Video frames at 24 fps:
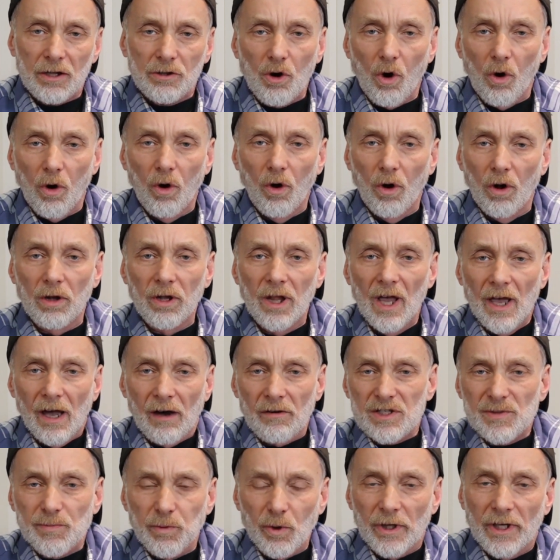alcohol,
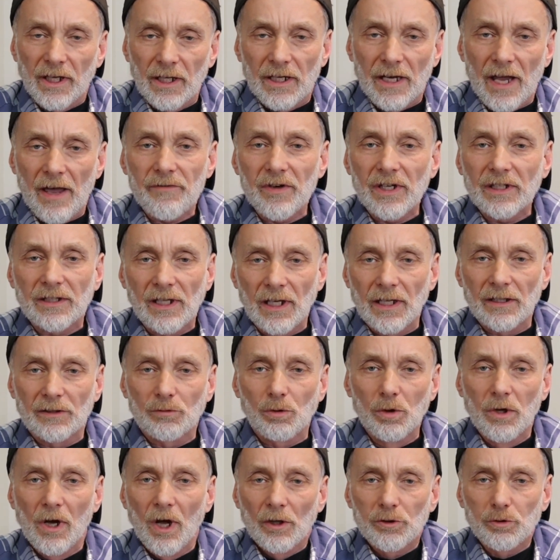I was putting in everything
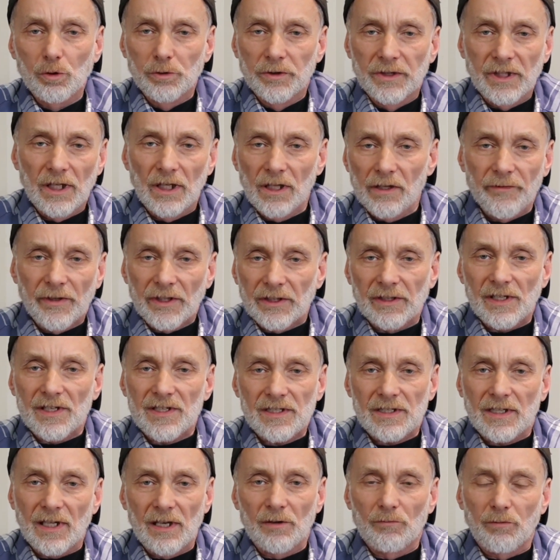to deal with
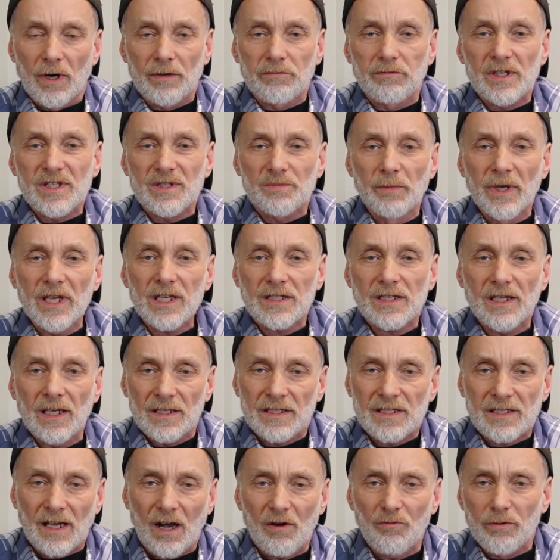this thing what was
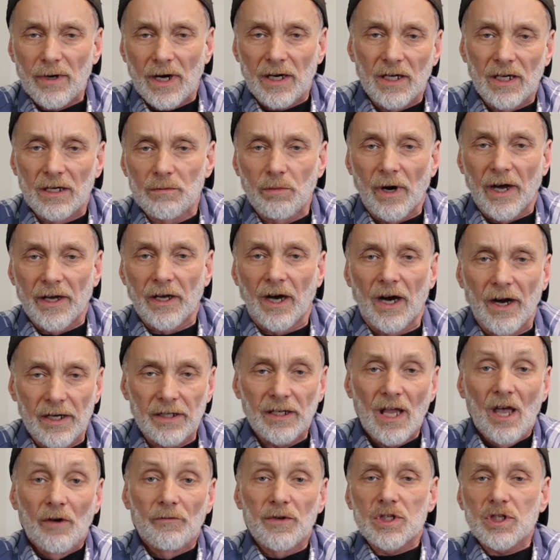missing somewhere in my
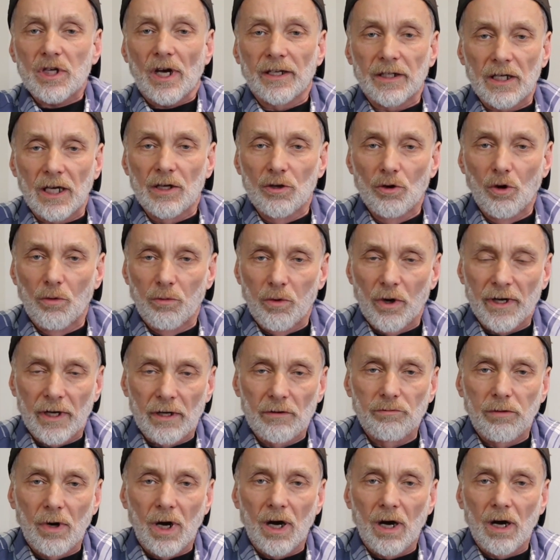heart, which I didn't know what
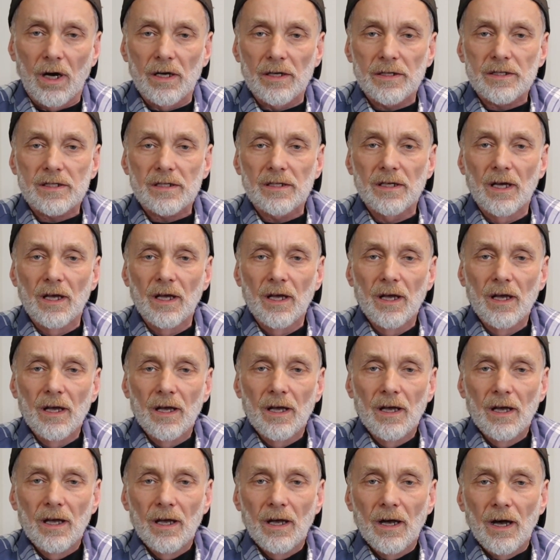it was.
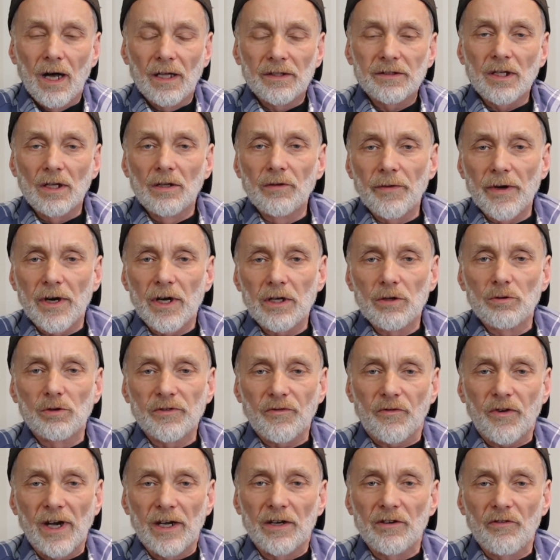Until a very
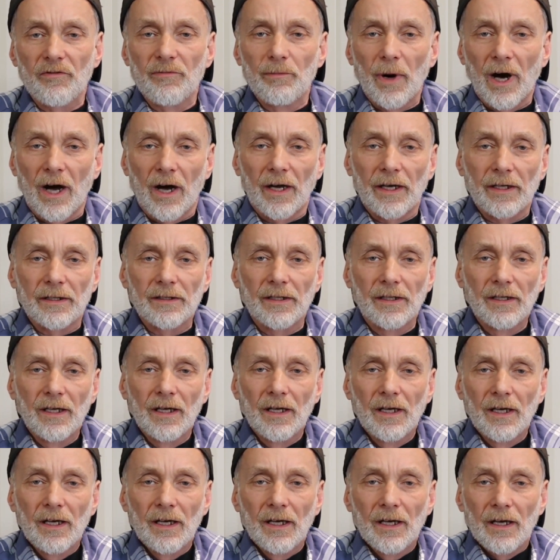good friend of mine
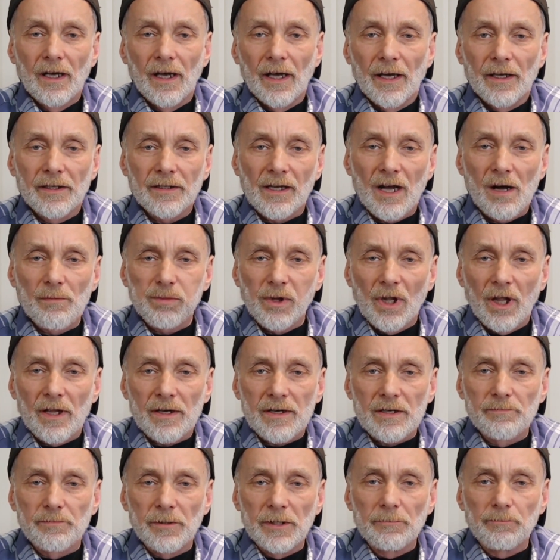and a couple
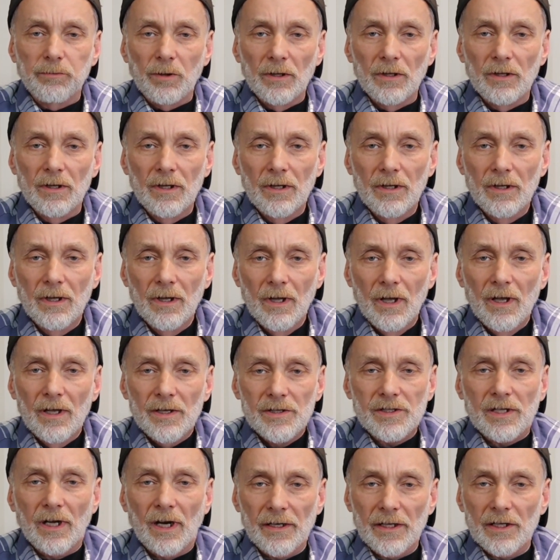other people
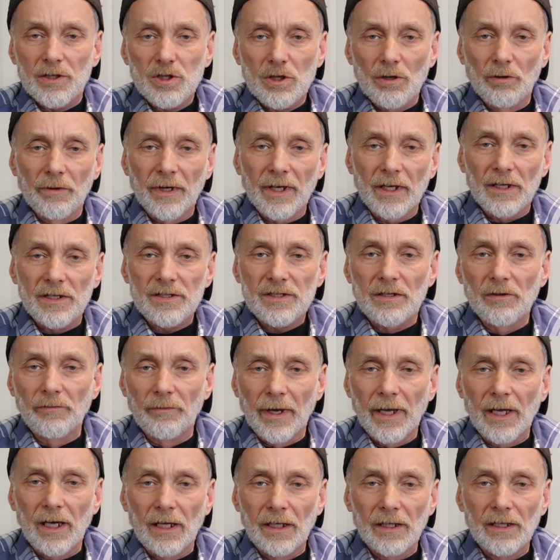started showing us the
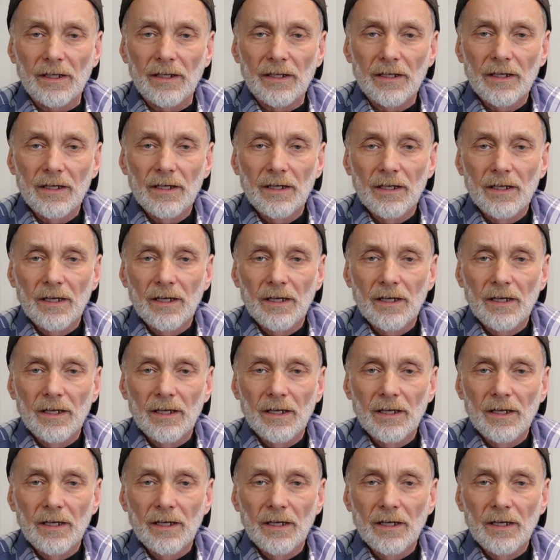way.